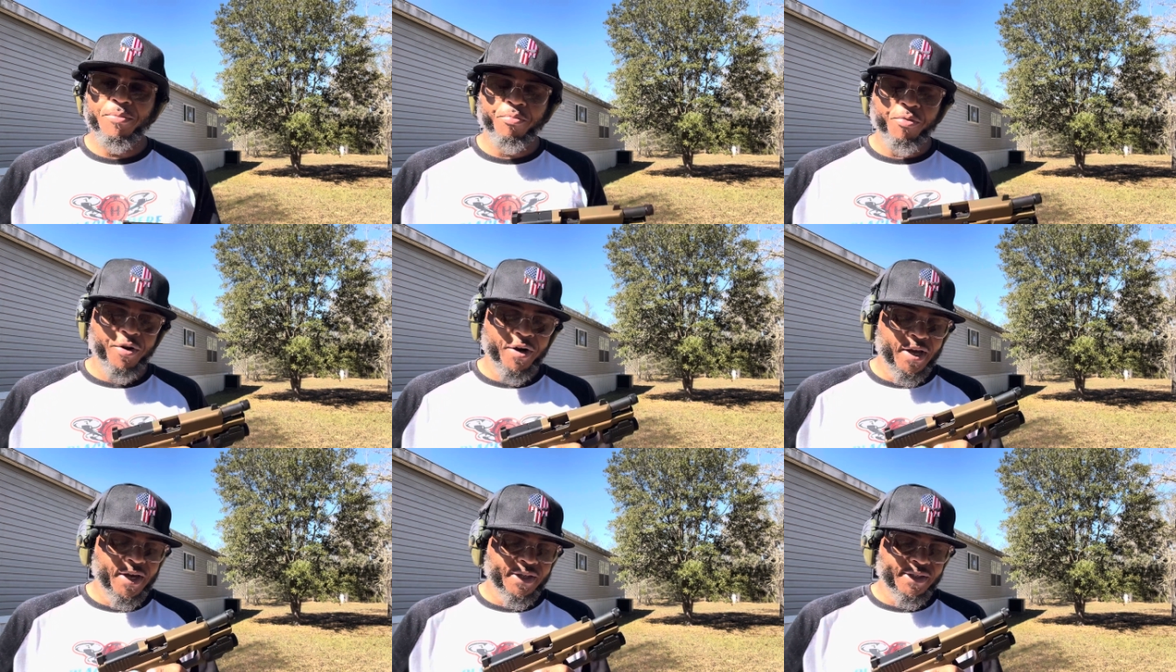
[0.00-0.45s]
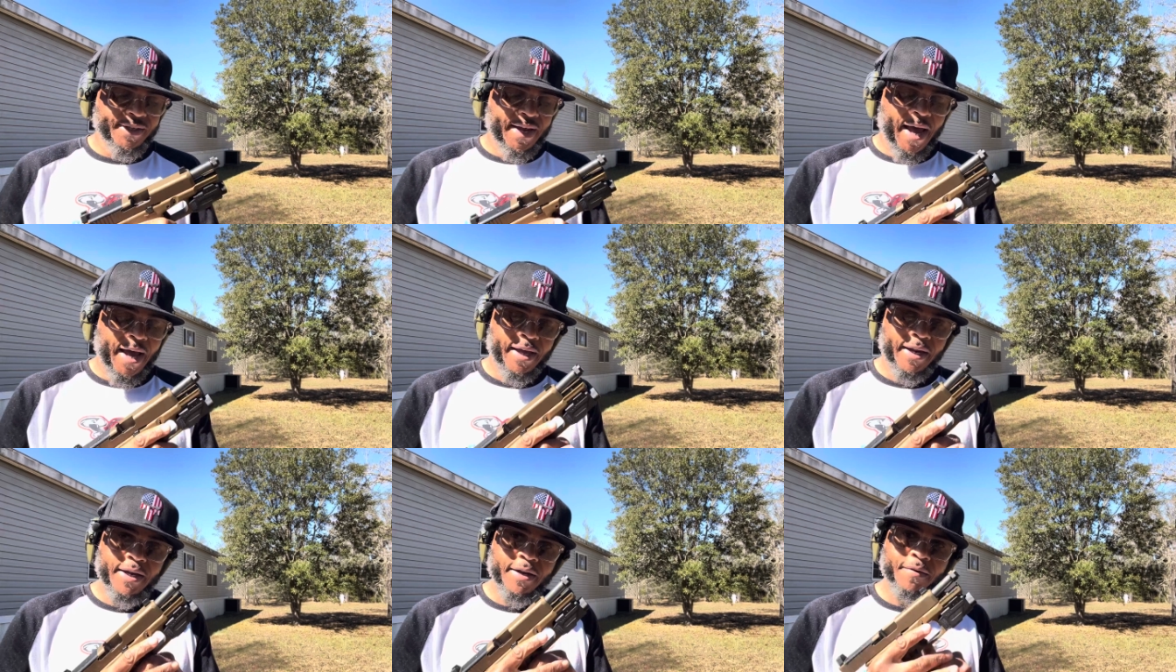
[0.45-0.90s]
pretty
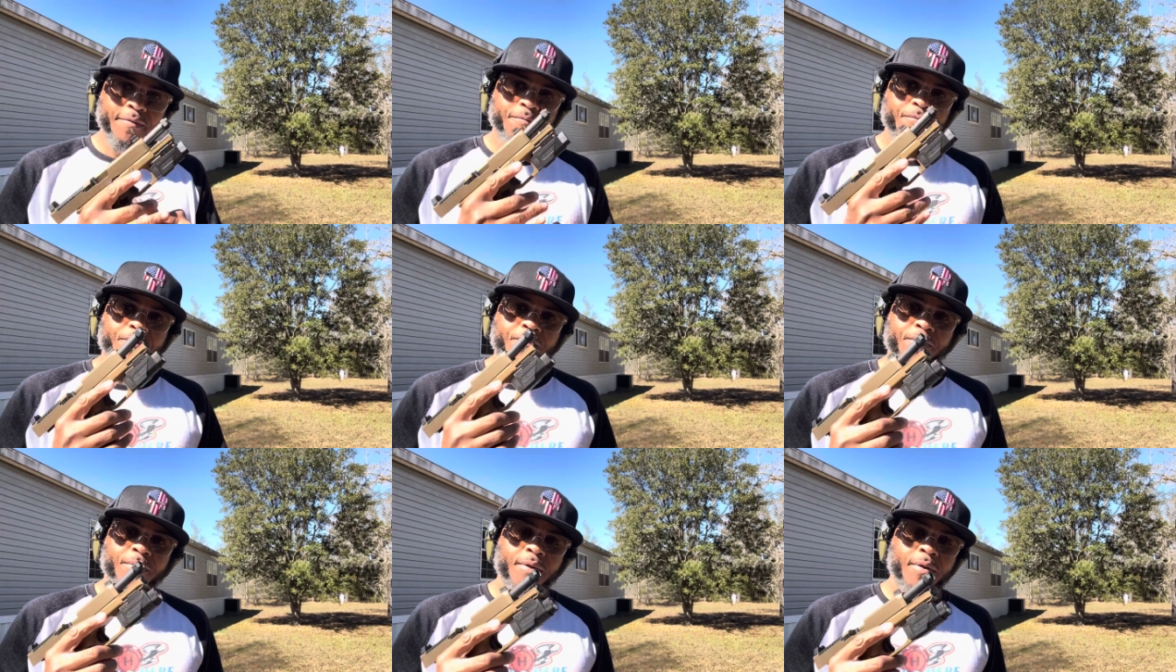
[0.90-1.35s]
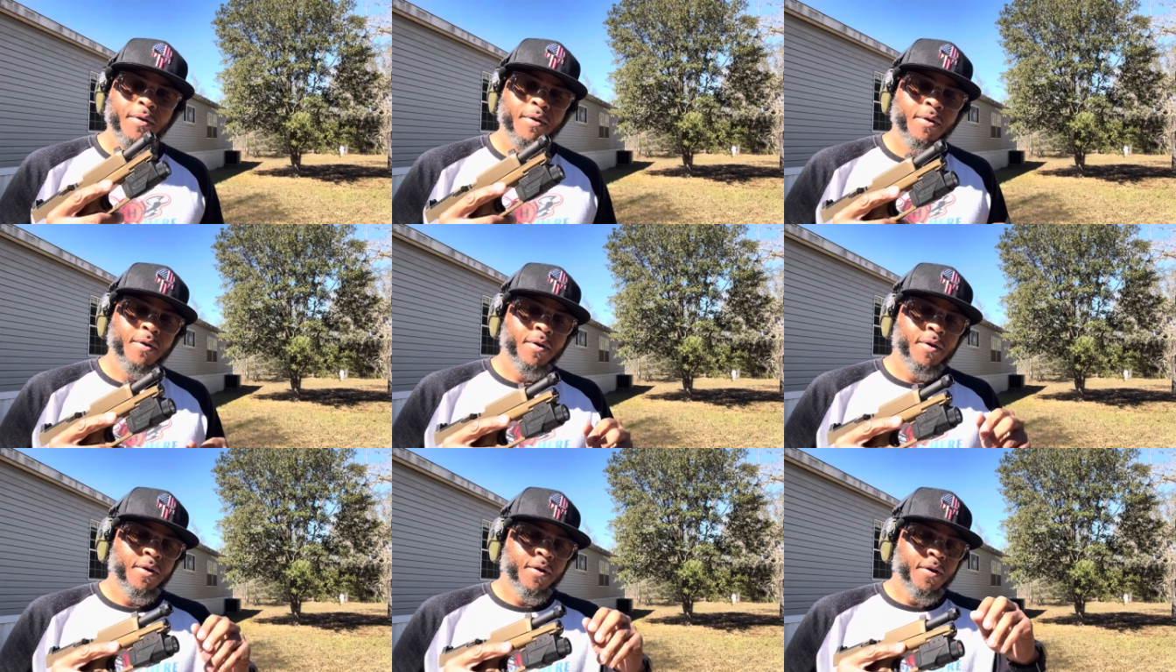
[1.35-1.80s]
excited.
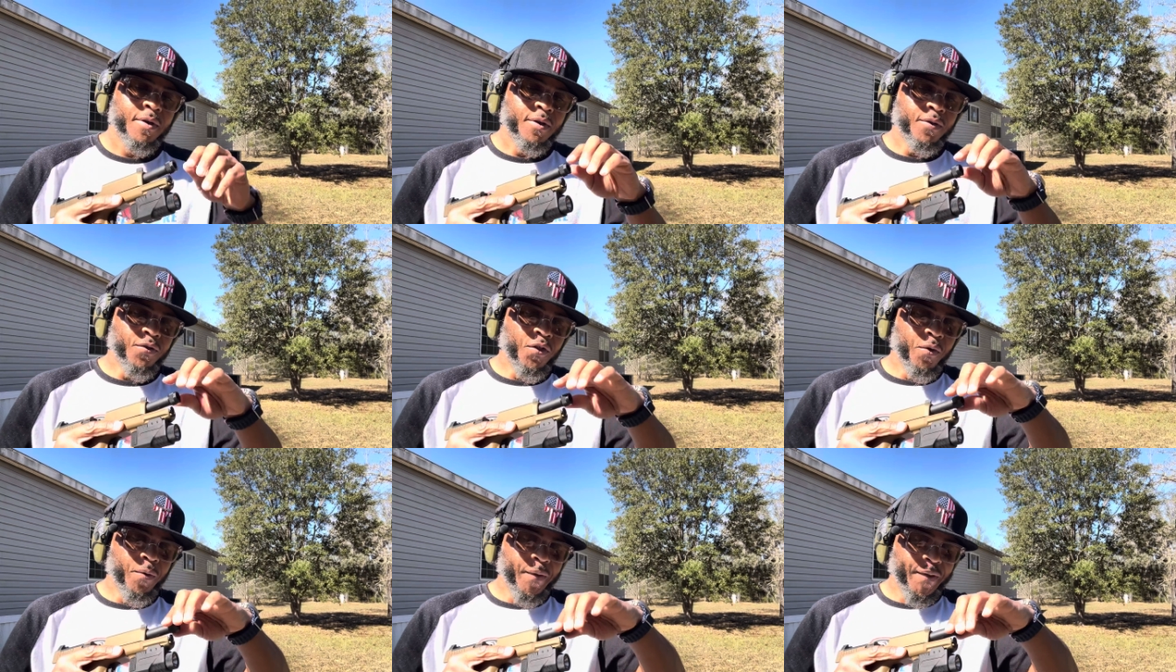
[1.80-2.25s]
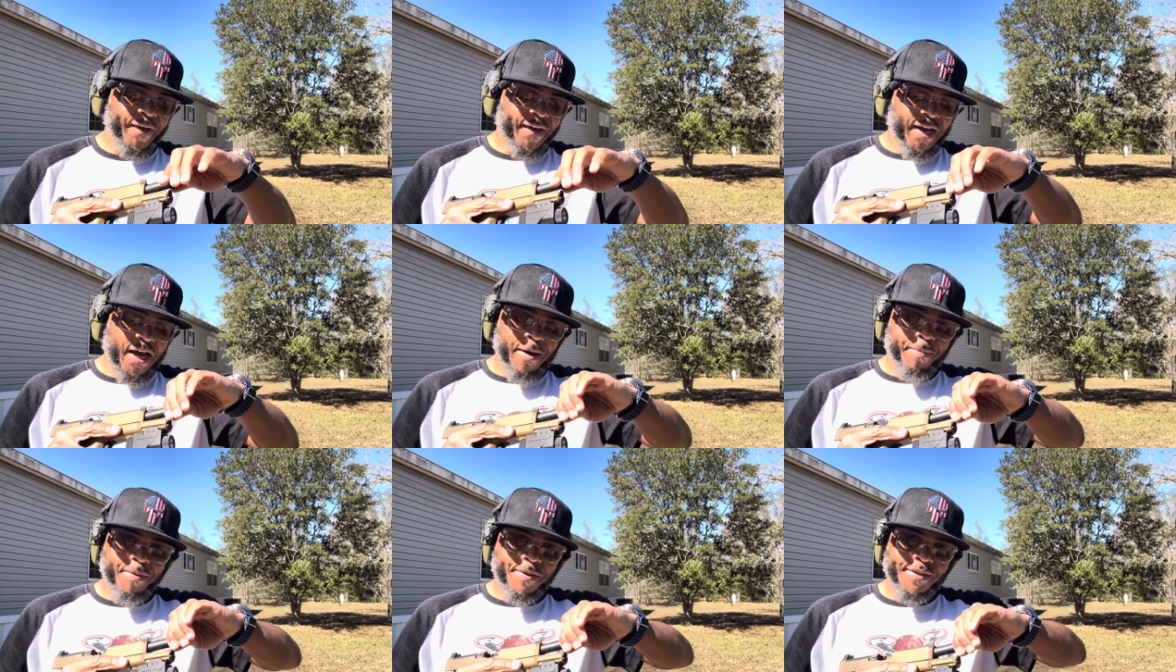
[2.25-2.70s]
Though the
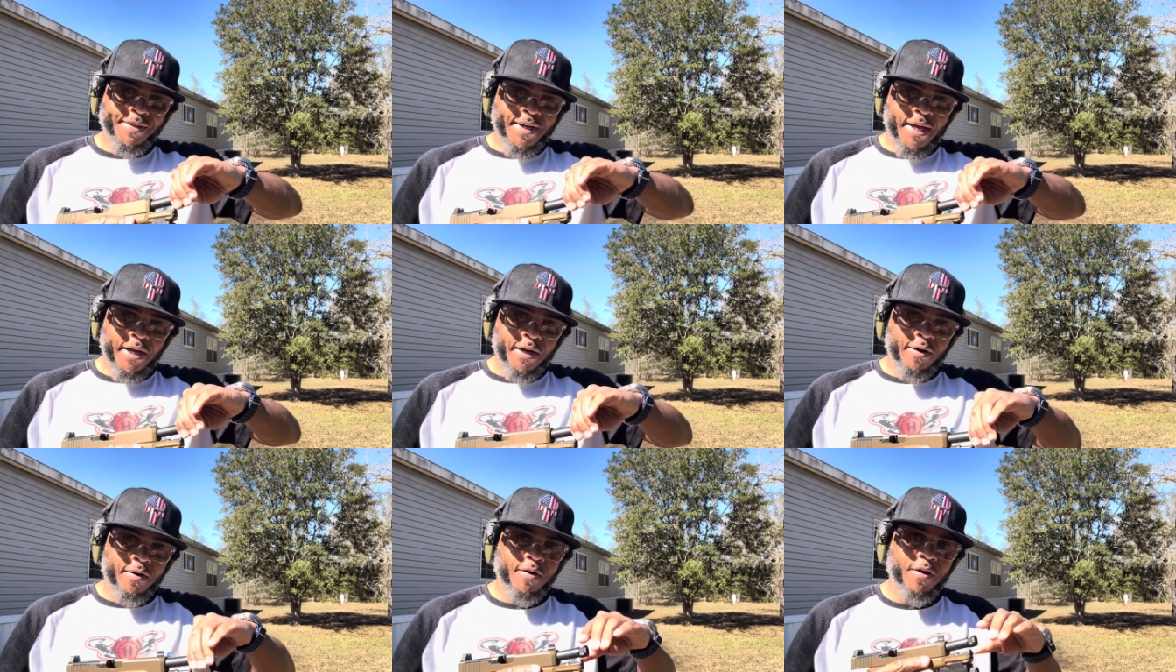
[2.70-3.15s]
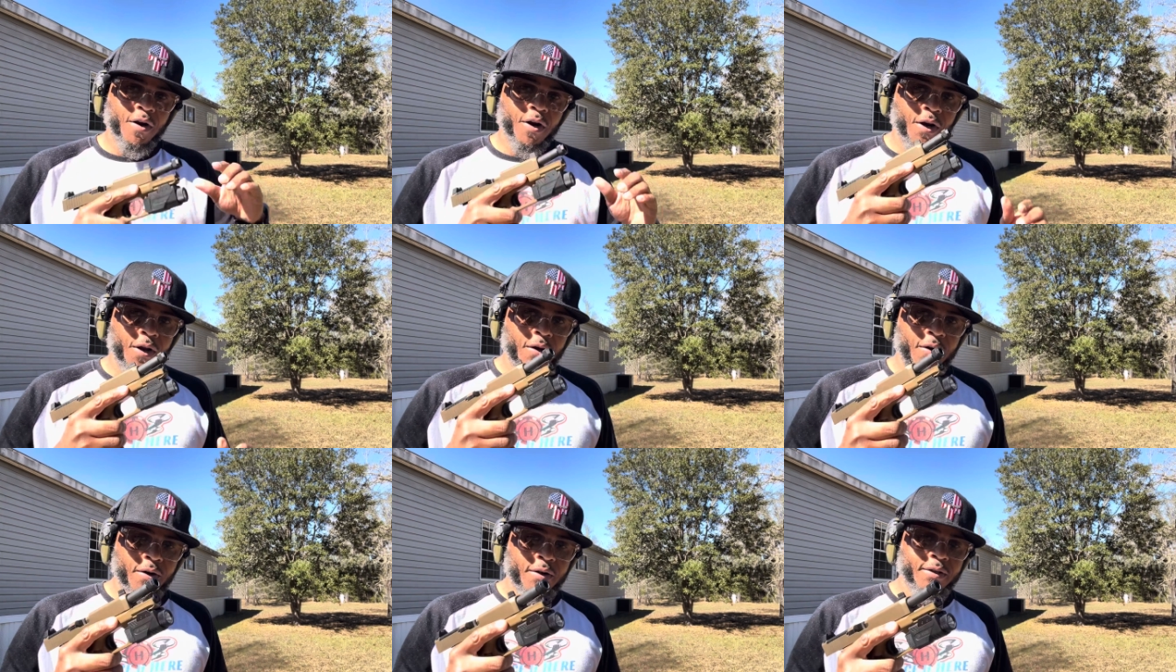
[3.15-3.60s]
compensator
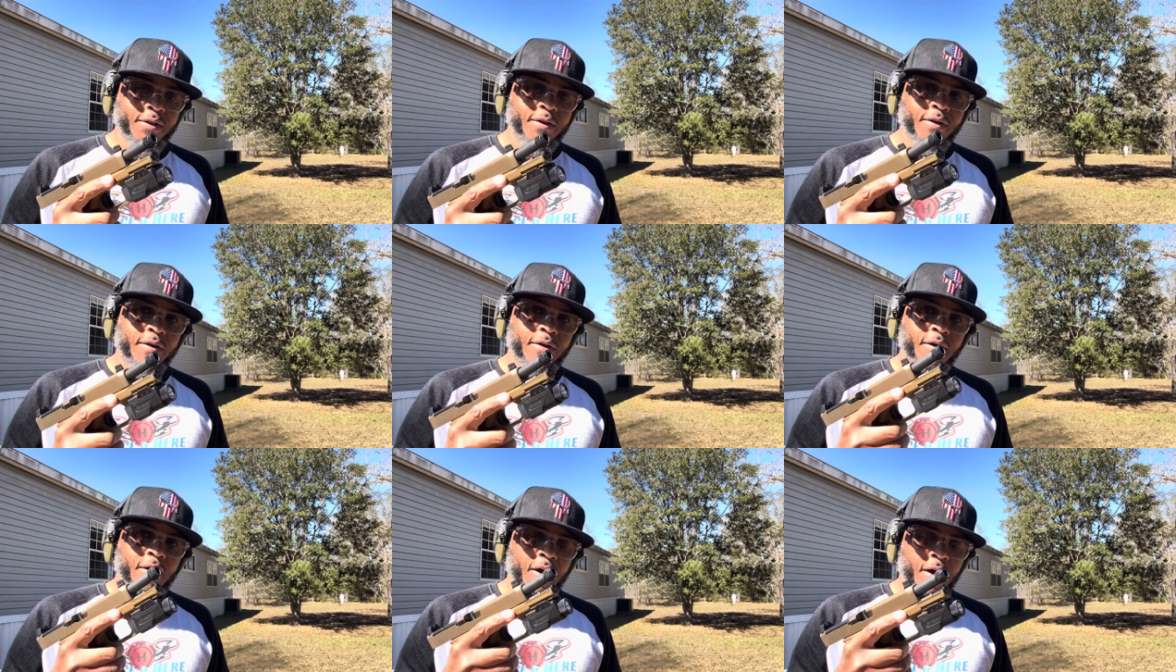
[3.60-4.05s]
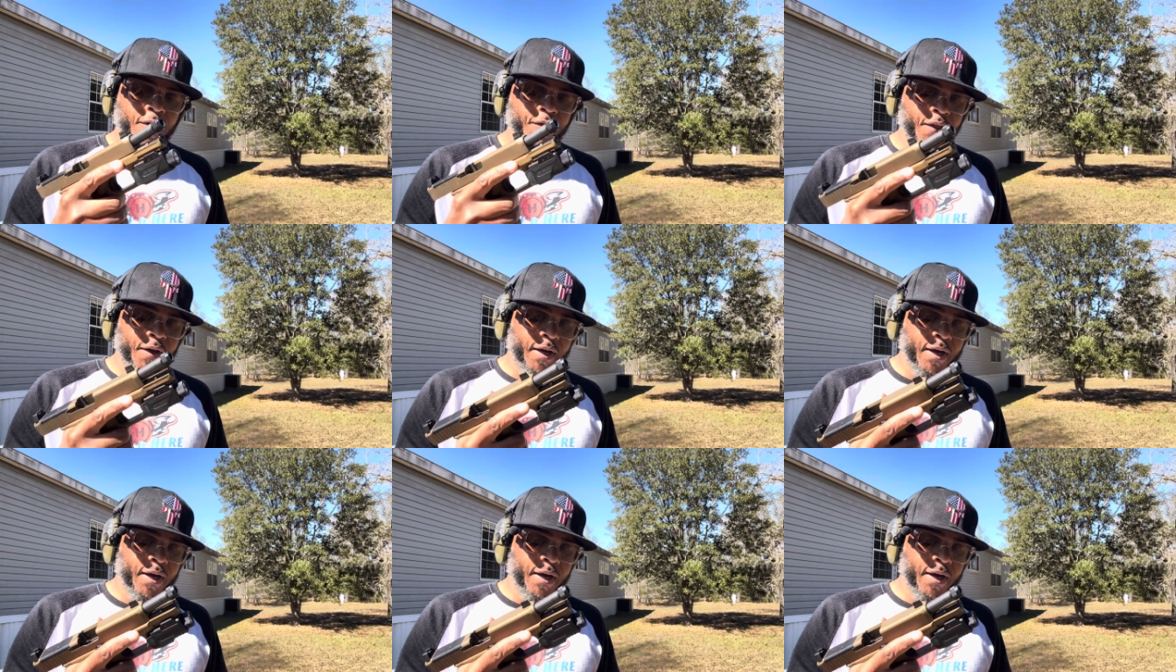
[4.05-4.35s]
looked on the